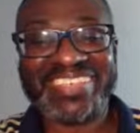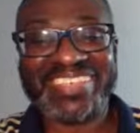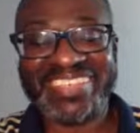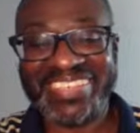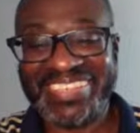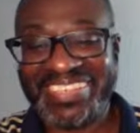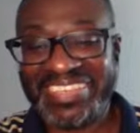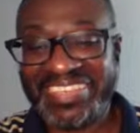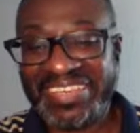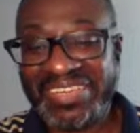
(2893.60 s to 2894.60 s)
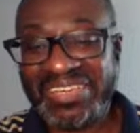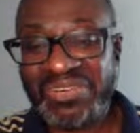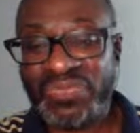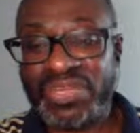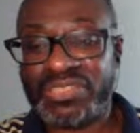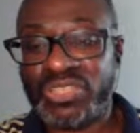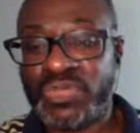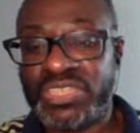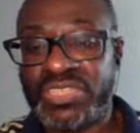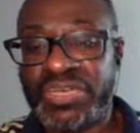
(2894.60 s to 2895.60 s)
We're gonna
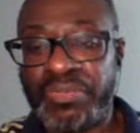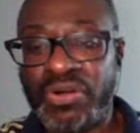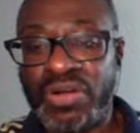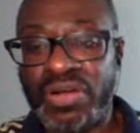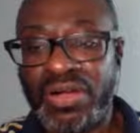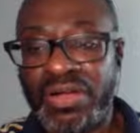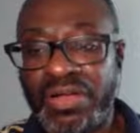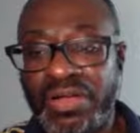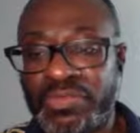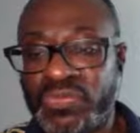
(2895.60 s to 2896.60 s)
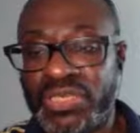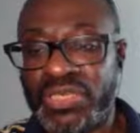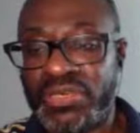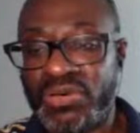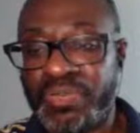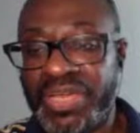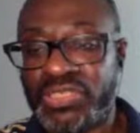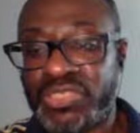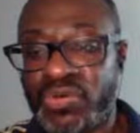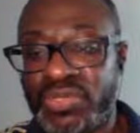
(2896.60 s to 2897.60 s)
switch it up and we're gonna go to
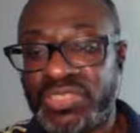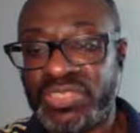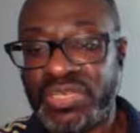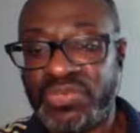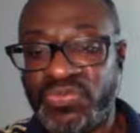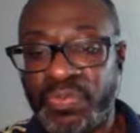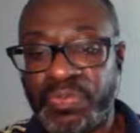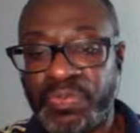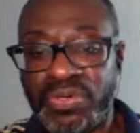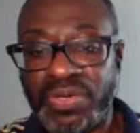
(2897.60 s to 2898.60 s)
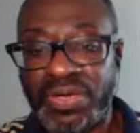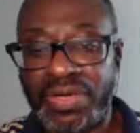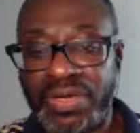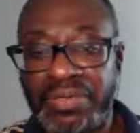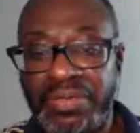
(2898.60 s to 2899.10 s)
baseball instead of football.